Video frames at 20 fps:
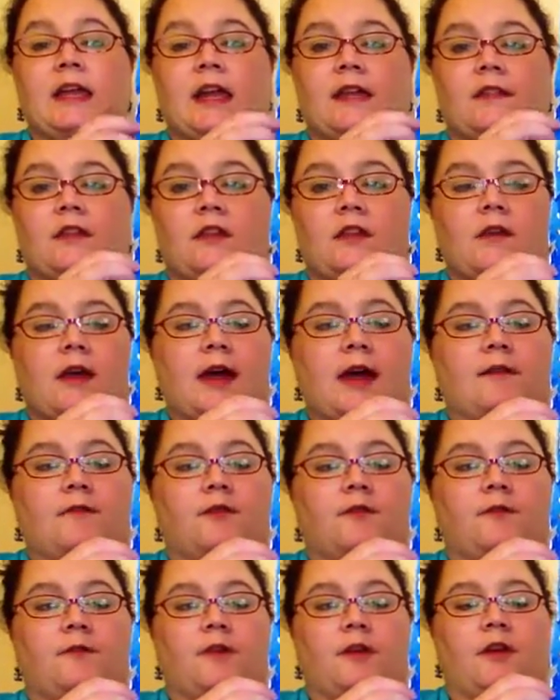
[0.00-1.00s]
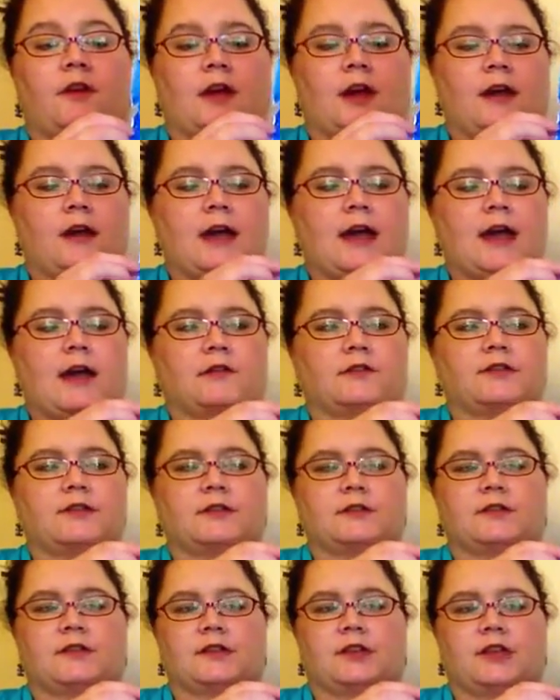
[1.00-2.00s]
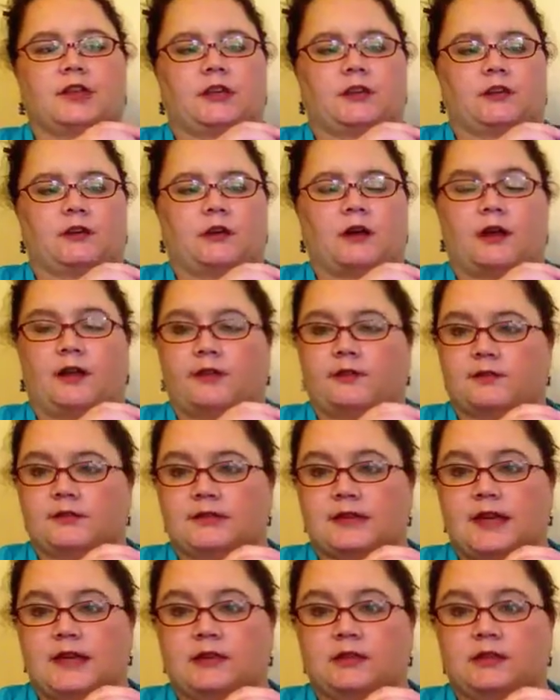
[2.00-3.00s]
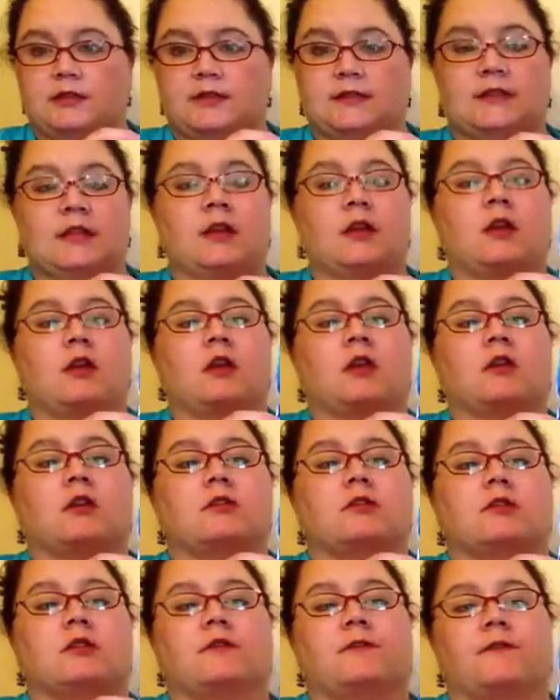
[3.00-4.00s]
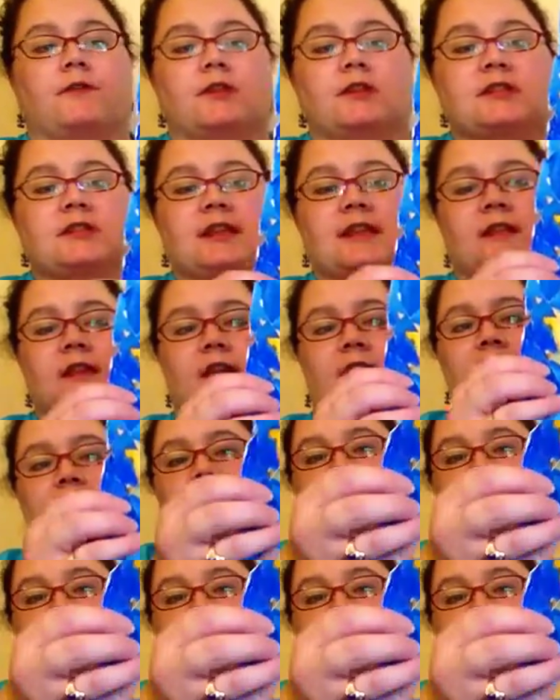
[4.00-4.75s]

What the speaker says: and then you have to figure out how to secure all those edges. So the first thing that I